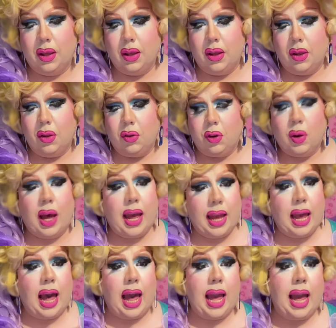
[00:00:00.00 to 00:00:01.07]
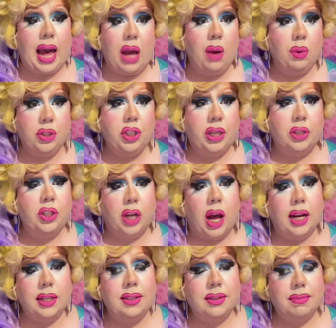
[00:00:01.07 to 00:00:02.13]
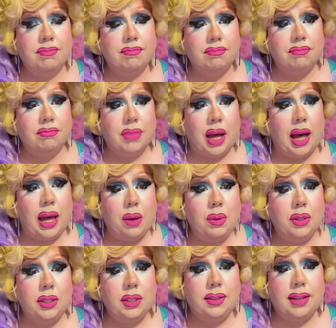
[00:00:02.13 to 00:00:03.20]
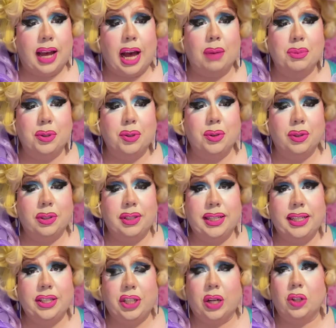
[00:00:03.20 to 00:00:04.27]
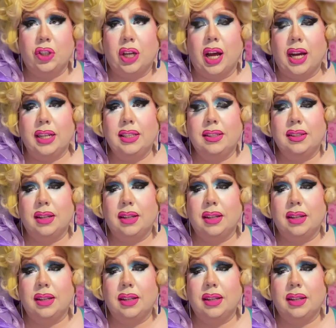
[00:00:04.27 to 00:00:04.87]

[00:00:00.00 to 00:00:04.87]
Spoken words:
So I was shell shocked. I was absolutely shell shocked.